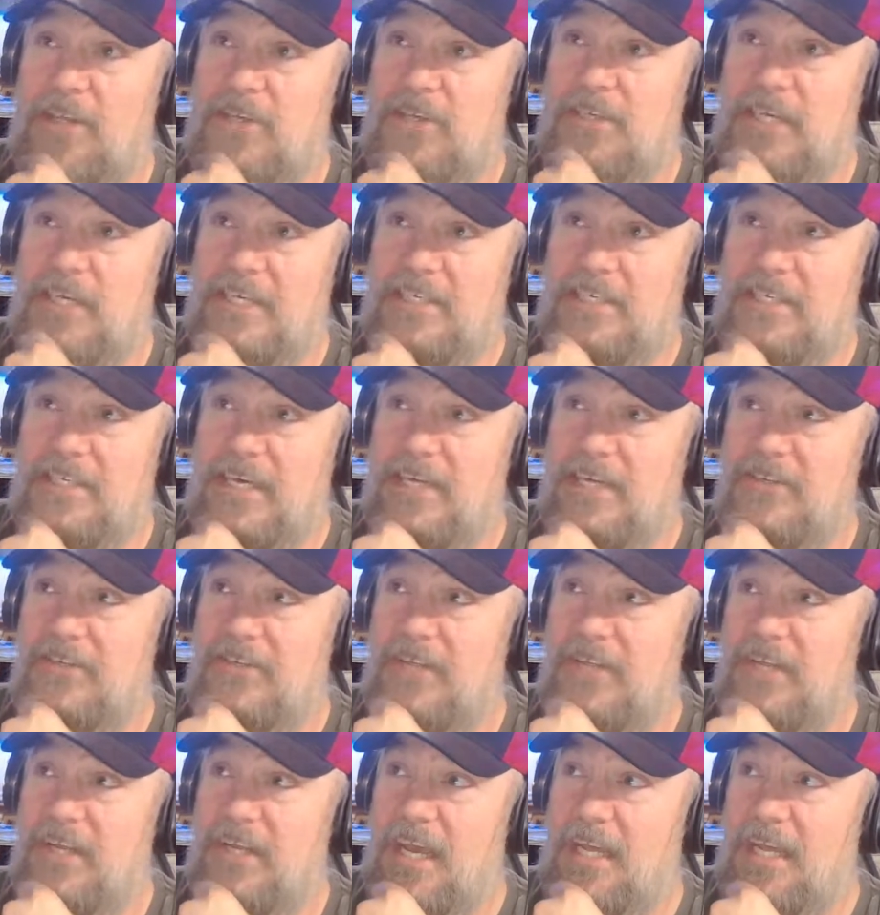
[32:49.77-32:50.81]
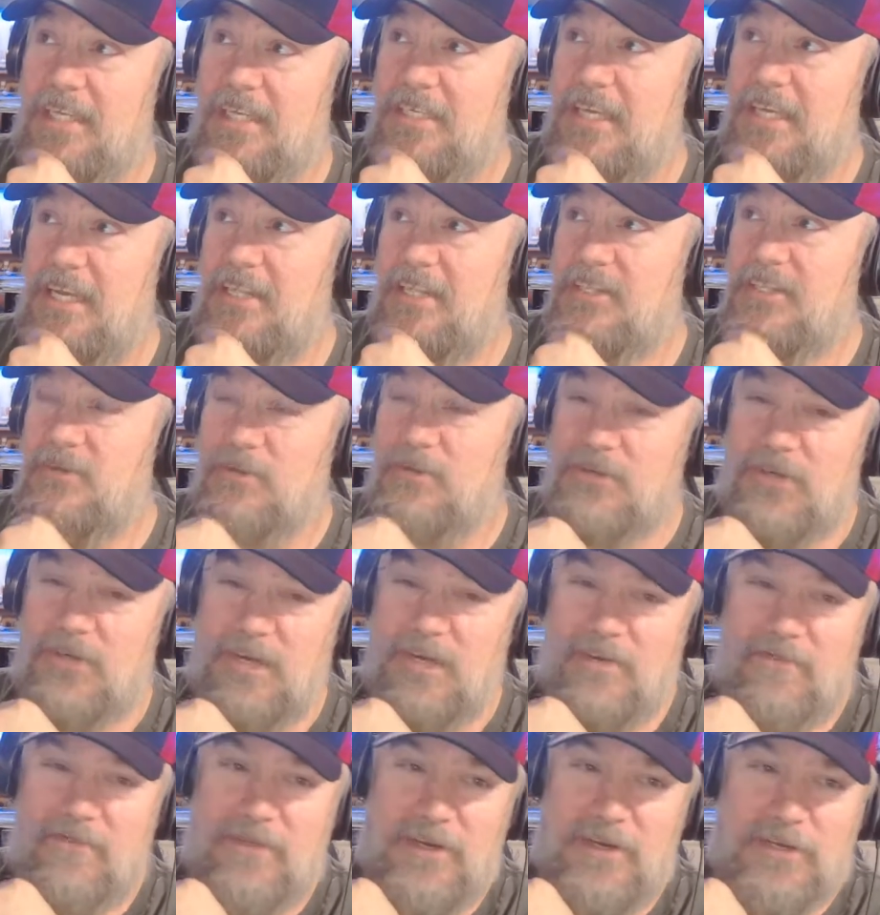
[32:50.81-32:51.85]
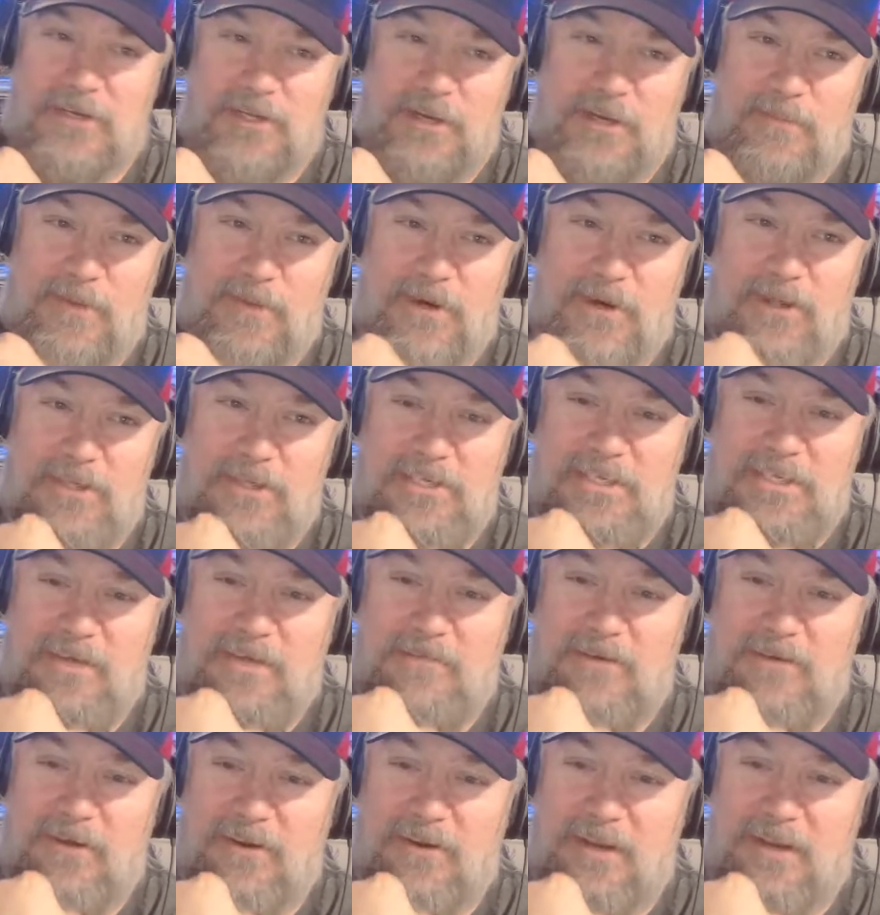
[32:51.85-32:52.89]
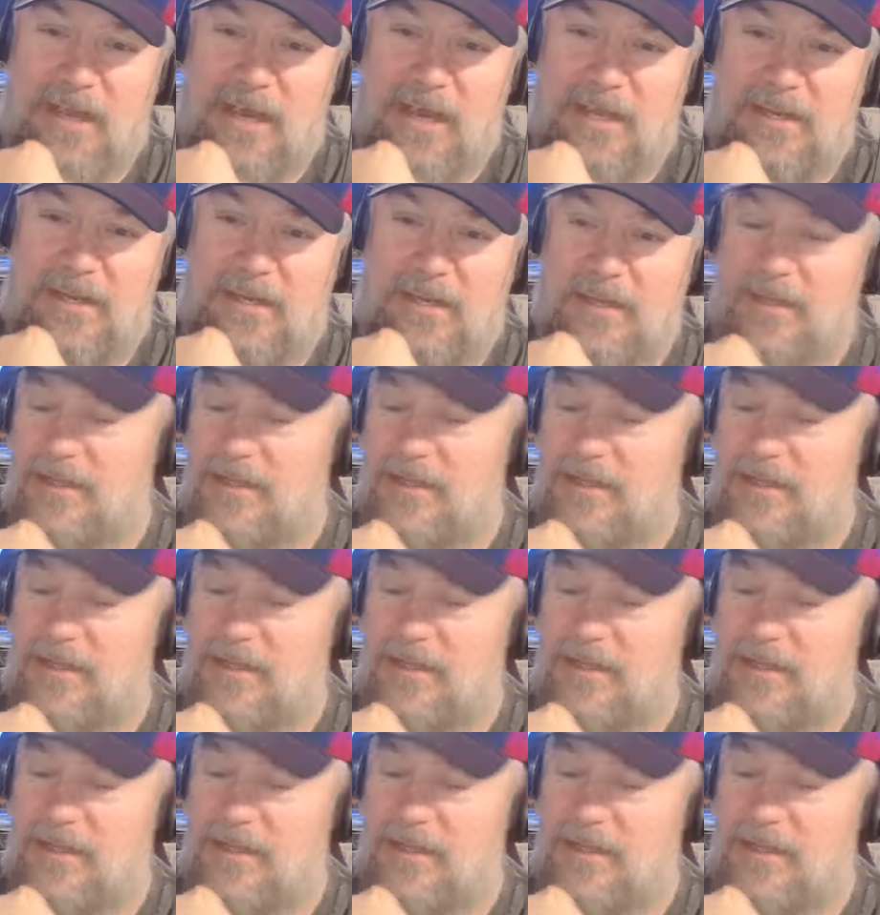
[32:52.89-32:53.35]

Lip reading: The season ends the 19th, so we're trying to finish up all the stuff on that,